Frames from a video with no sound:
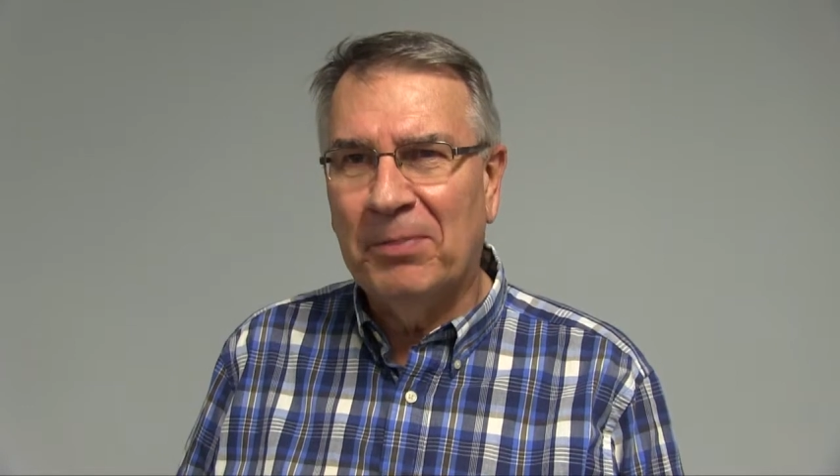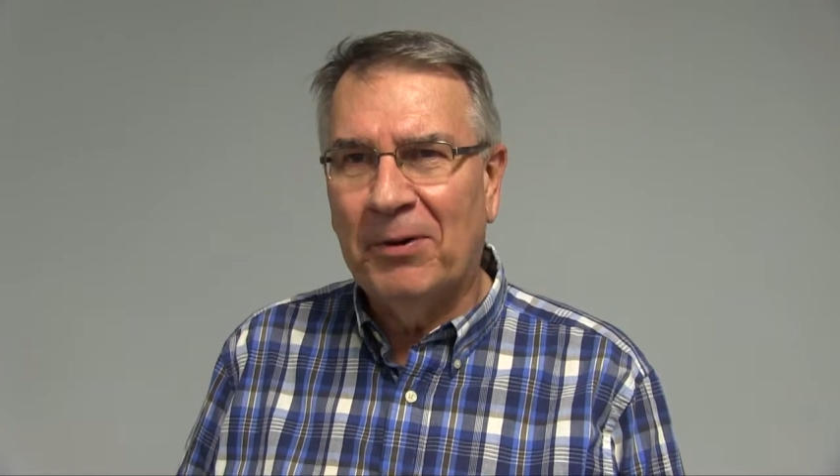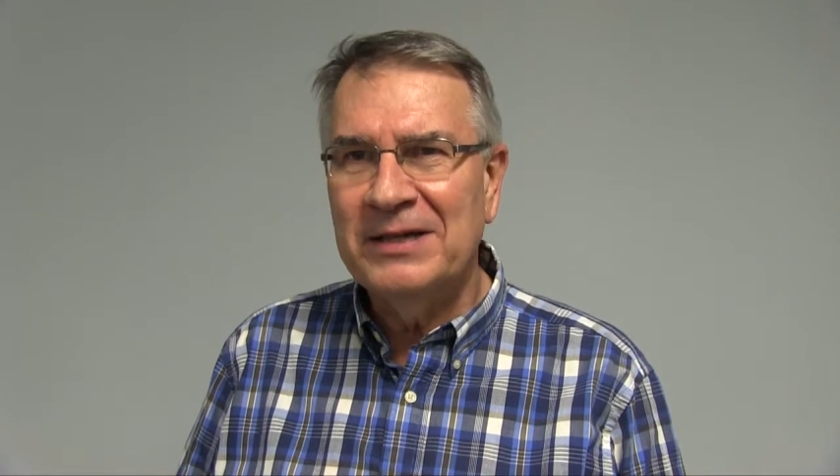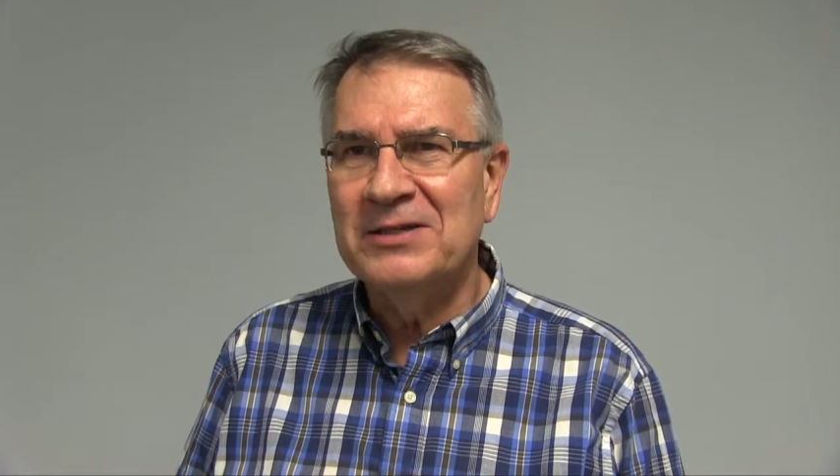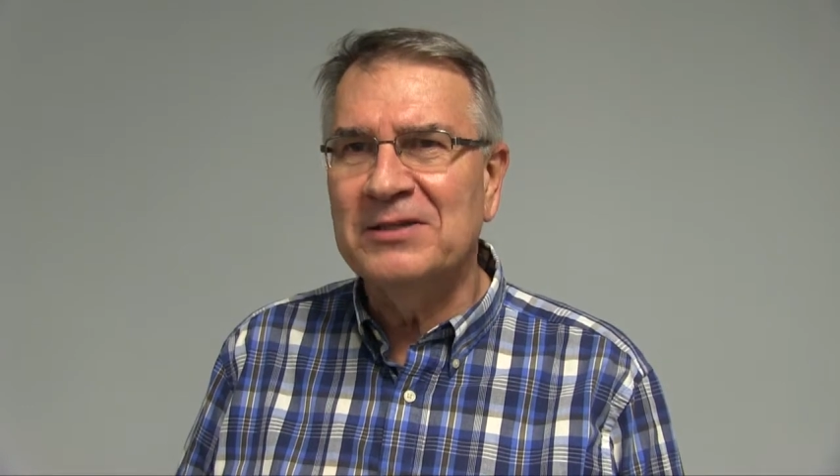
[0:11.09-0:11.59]

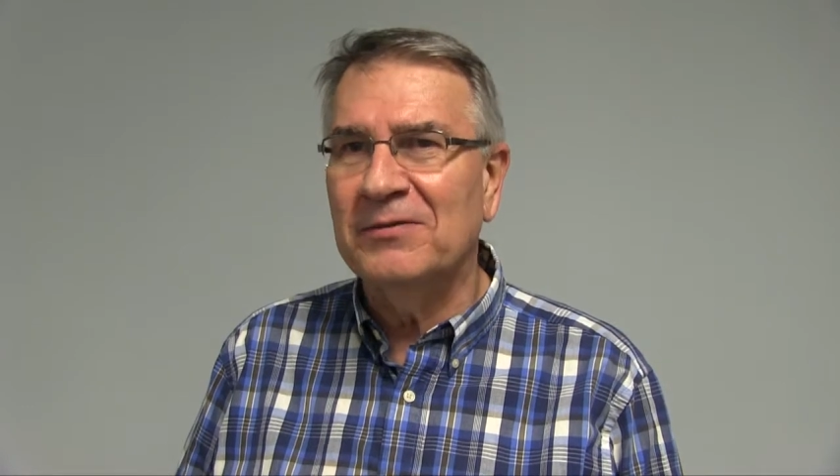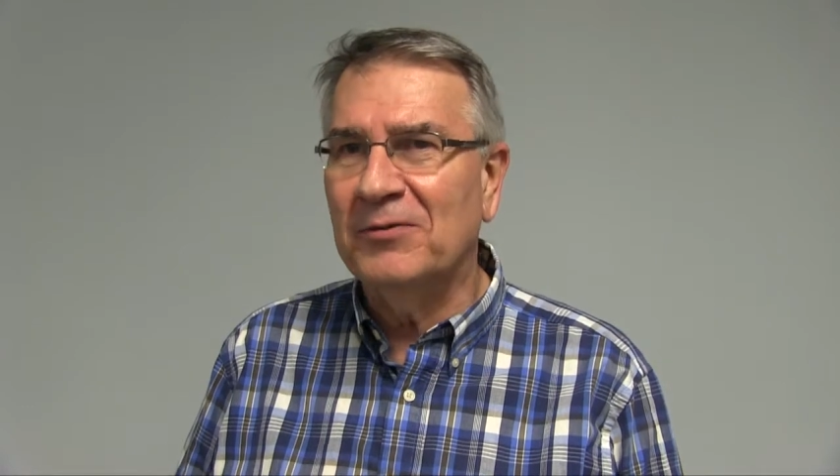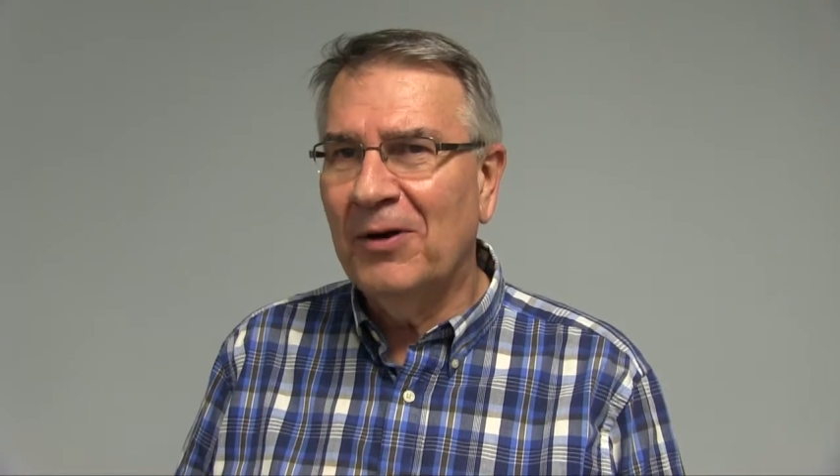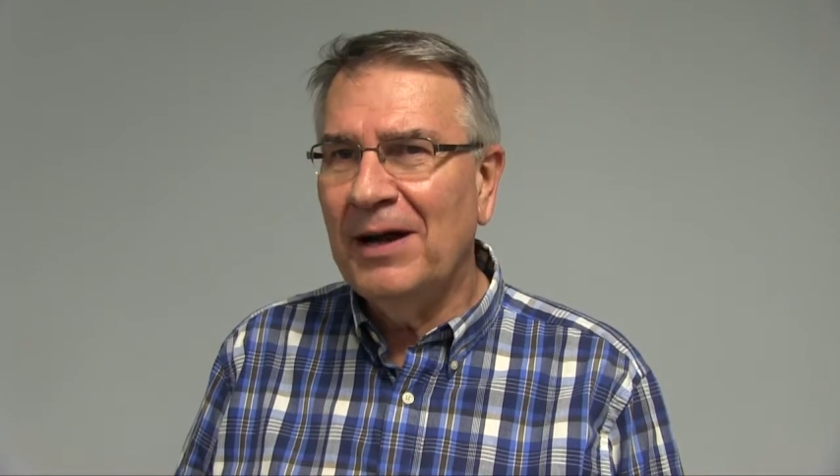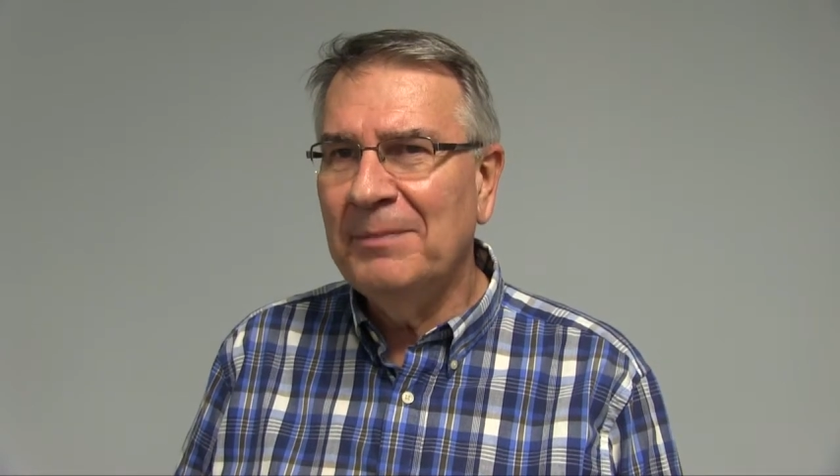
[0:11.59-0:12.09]
prices of
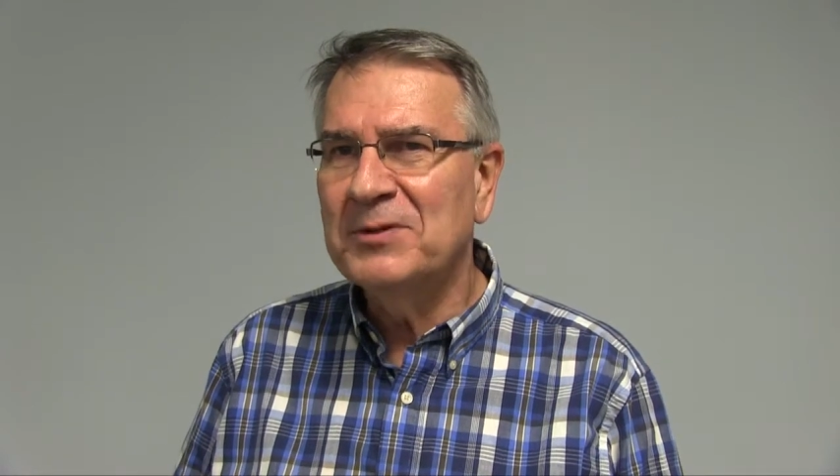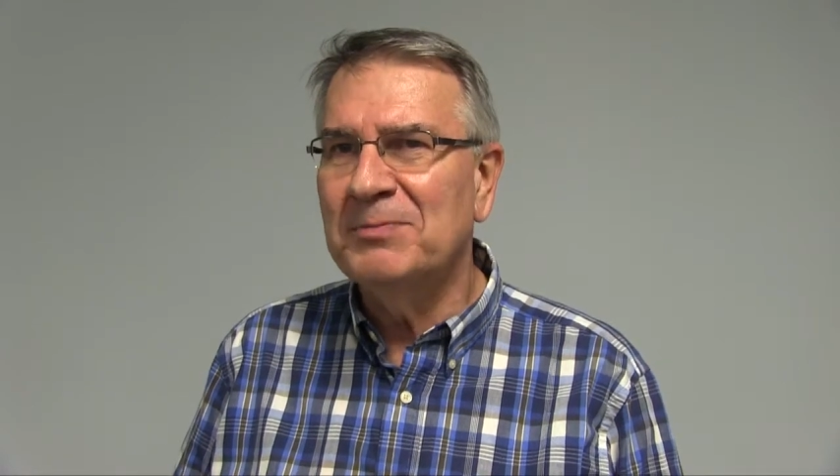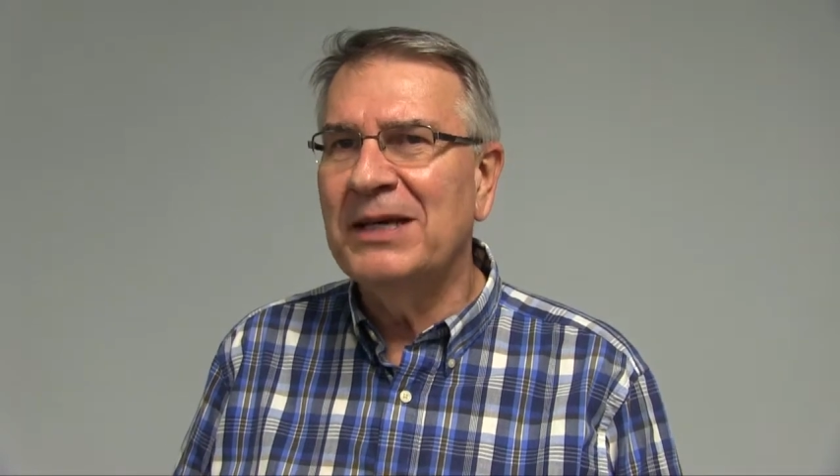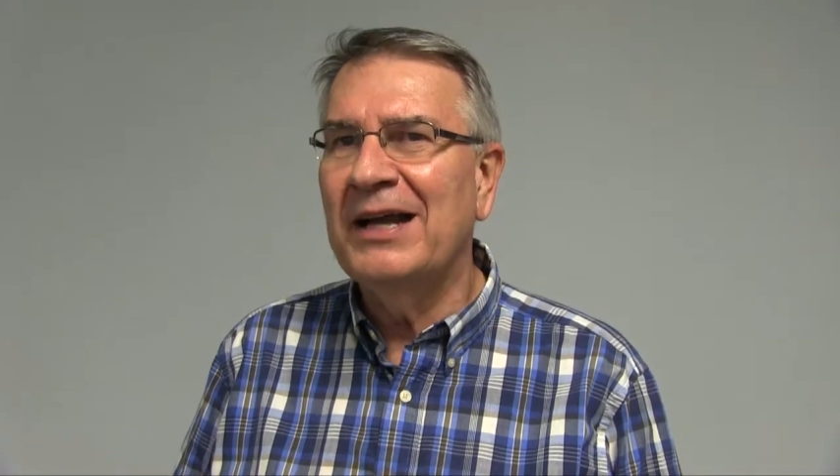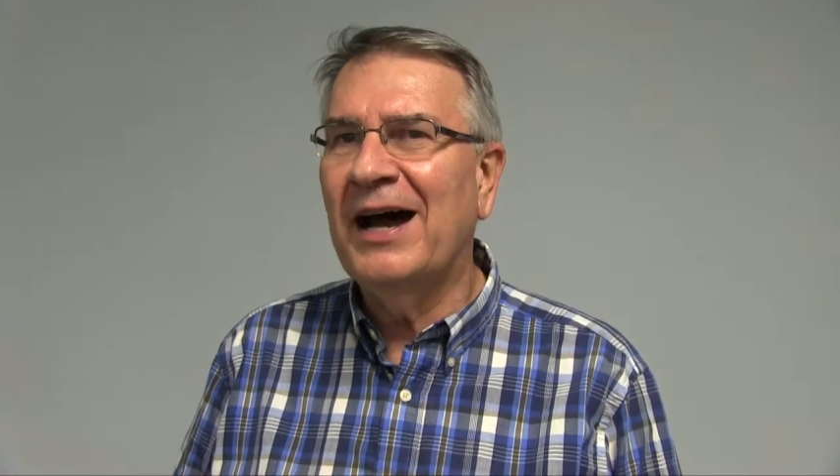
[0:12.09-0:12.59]
crops
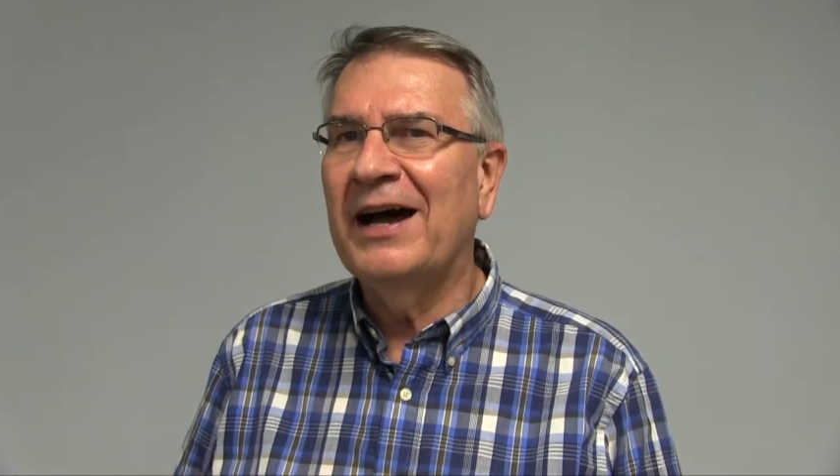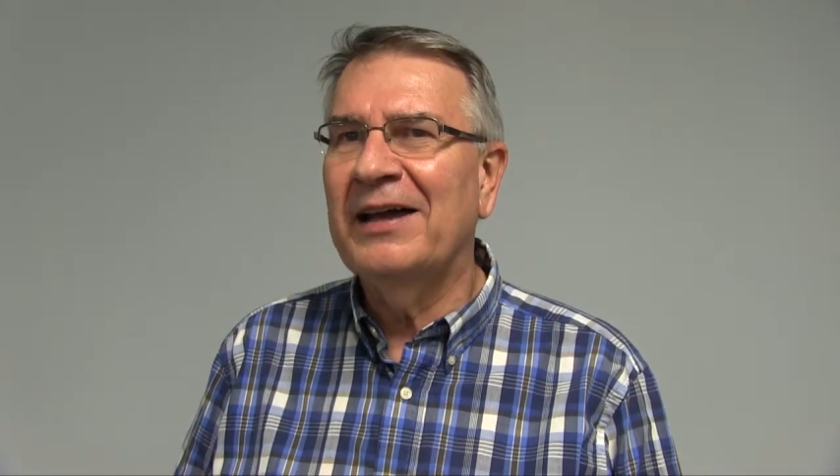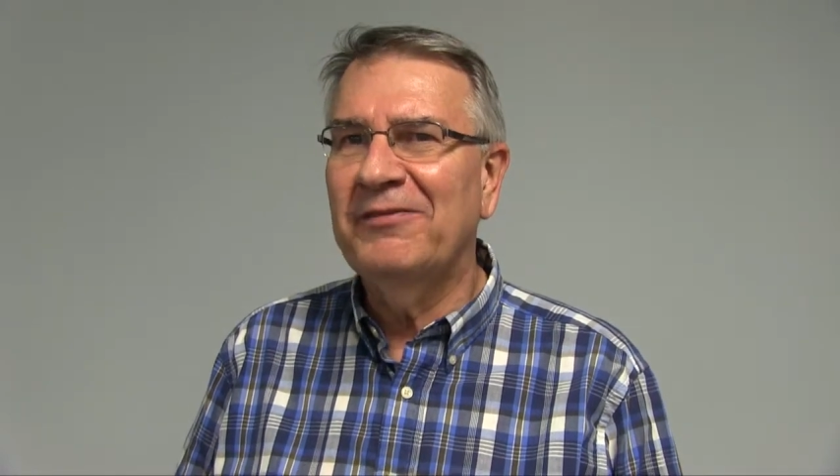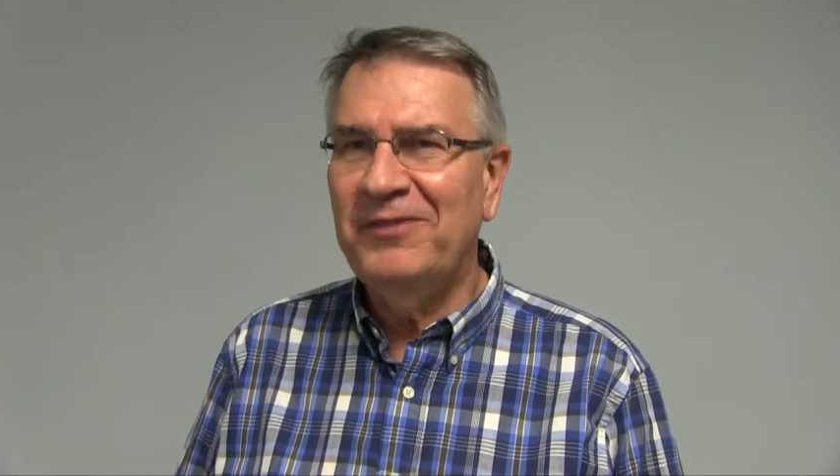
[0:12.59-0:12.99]
mean high